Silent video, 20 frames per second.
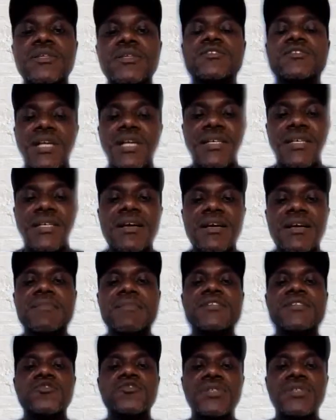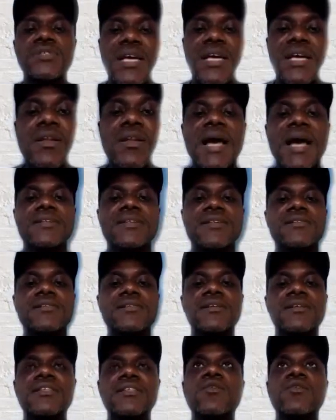Takiyah means to tell
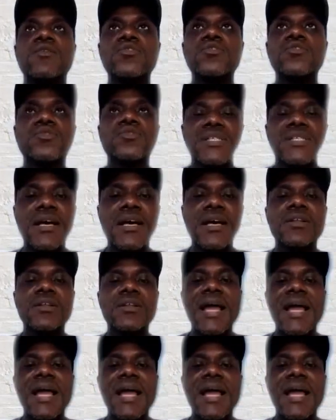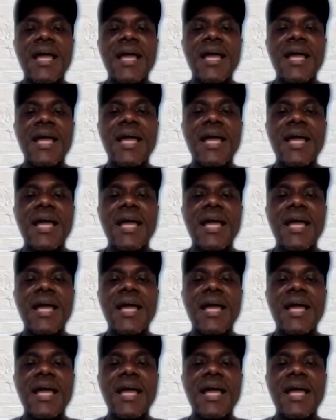lies. They want to tell lies.